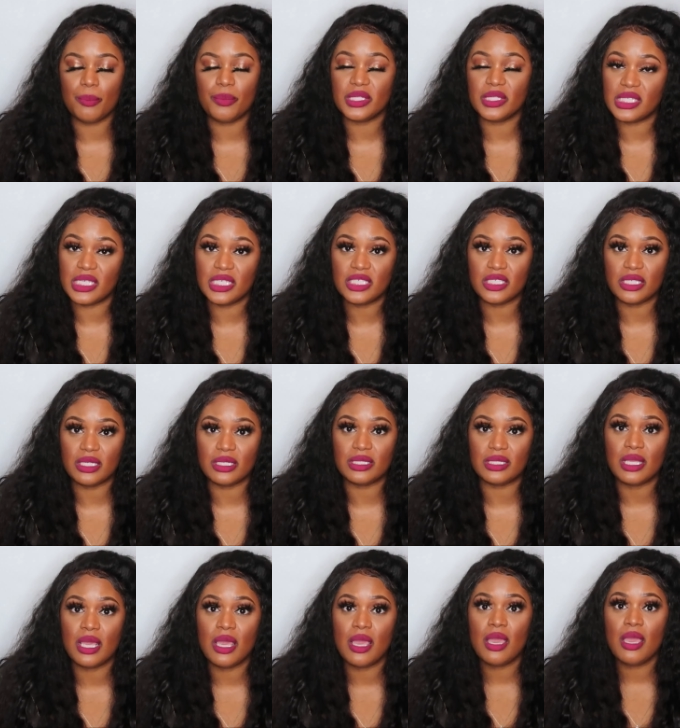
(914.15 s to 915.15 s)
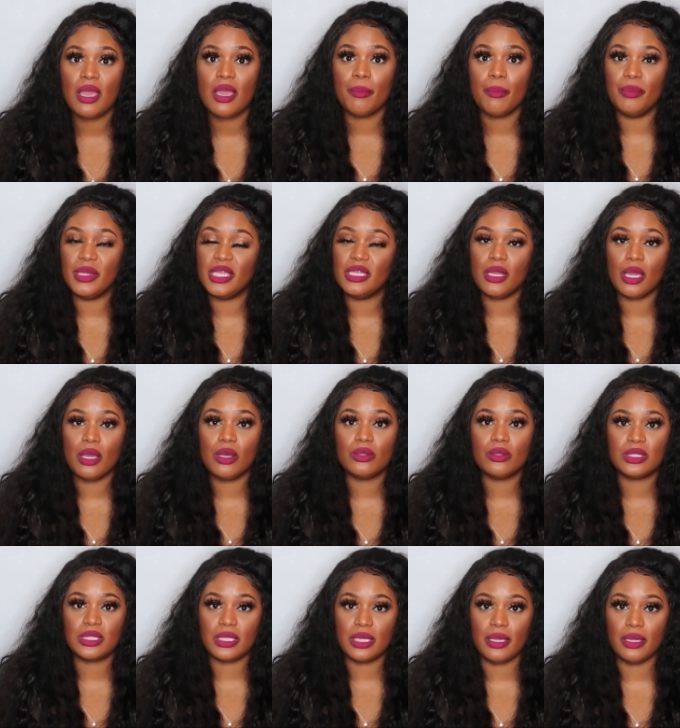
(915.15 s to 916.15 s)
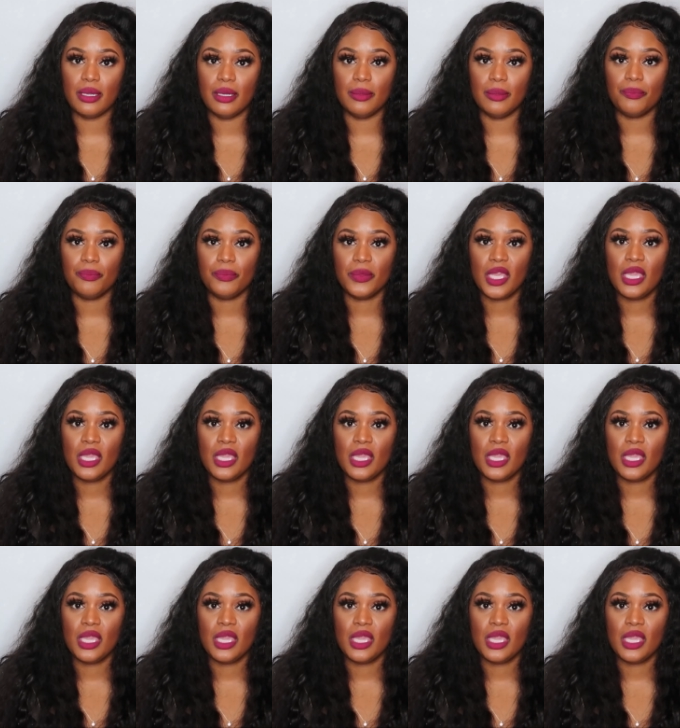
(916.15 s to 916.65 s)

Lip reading: petitions be known to him.